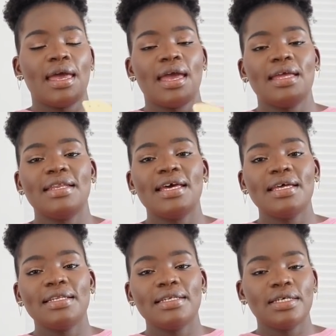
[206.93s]
and
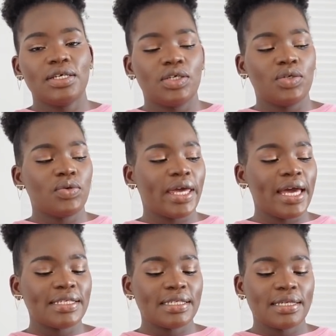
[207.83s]
then you
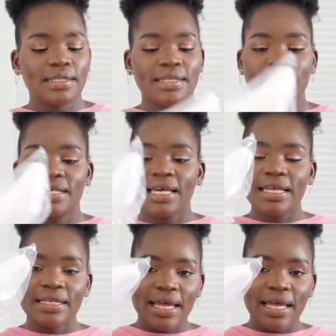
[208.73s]
get the second